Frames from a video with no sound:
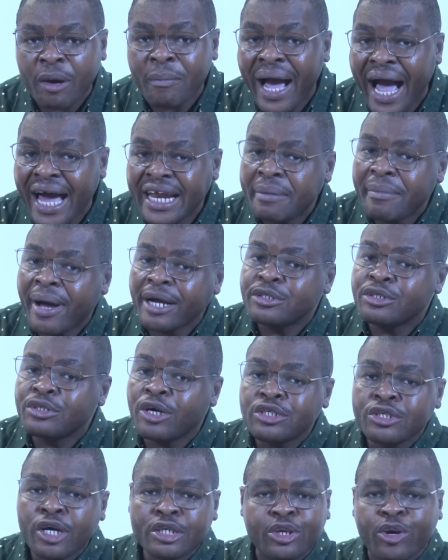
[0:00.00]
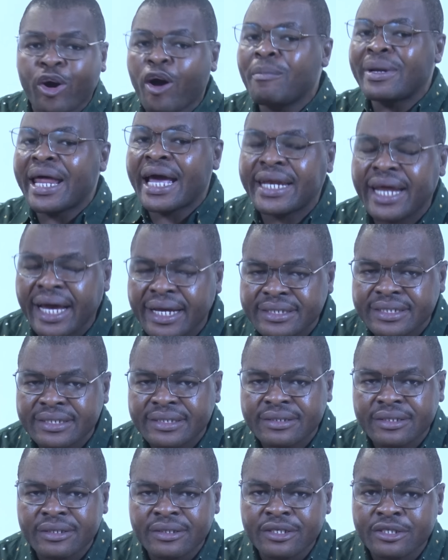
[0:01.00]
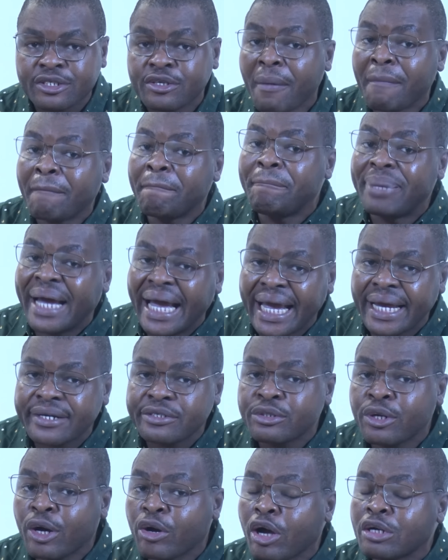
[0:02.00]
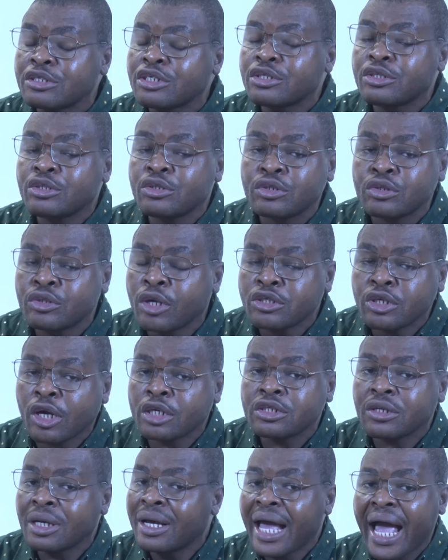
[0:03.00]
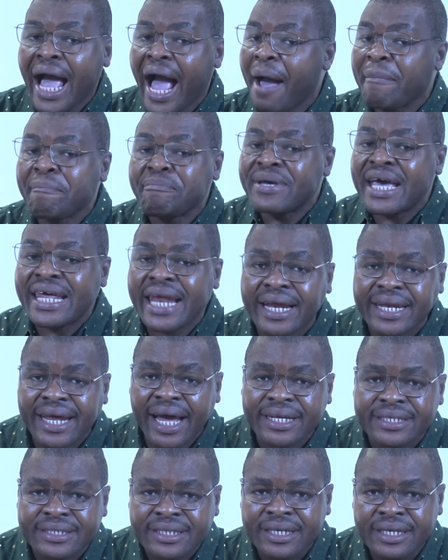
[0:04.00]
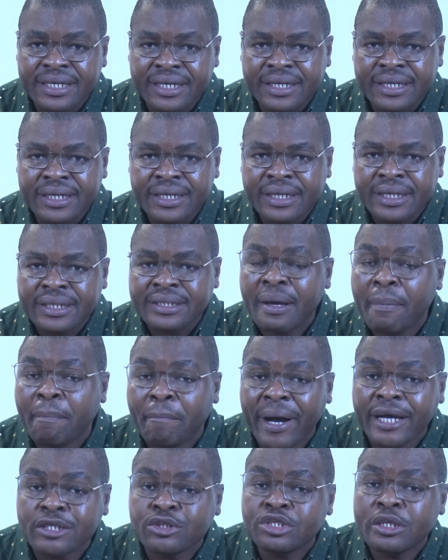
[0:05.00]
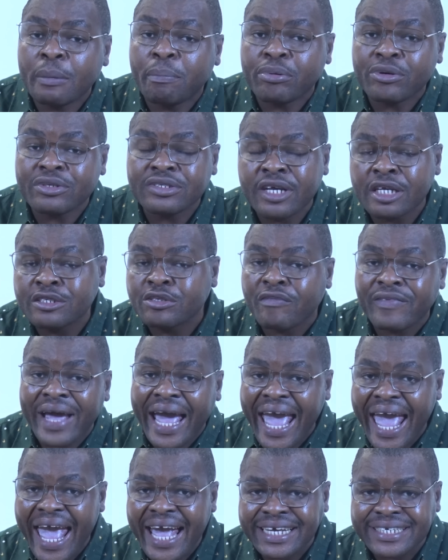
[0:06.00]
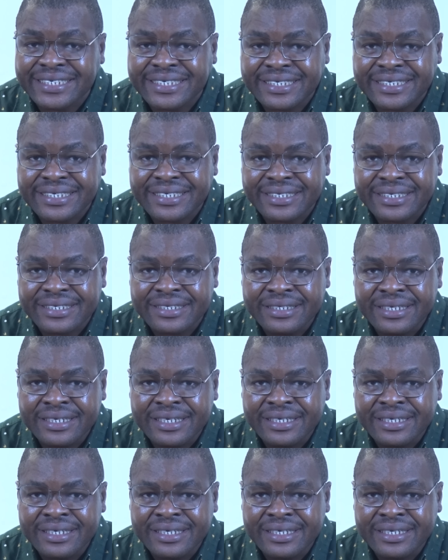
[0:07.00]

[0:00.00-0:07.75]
do not just come like that. Some birds do not just appear like that. They pass through the process of eggs.